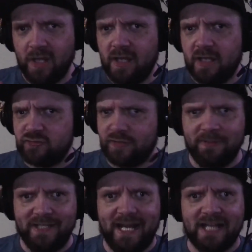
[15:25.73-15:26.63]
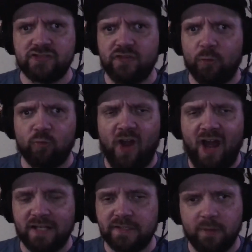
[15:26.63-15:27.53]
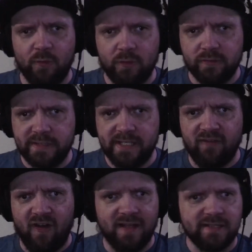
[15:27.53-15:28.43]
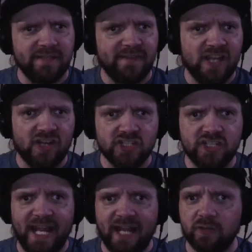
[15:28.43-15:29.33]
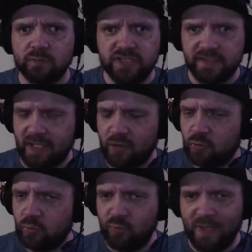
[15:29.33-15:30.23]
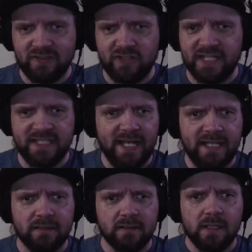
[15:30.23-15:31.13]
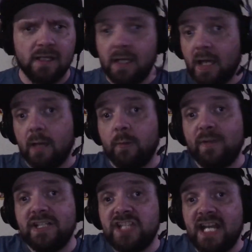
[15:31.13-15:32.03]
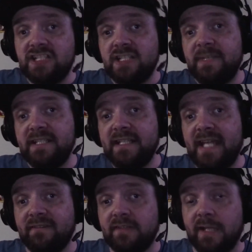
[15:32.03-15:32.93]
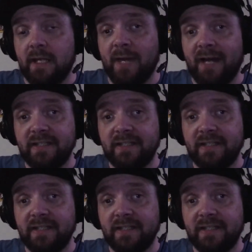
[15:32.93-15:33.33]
Triple H, The Rock, Stone Cold Steve Austin, The Undertaker. Just a great looking title. But what did ChatGPT have to say about it?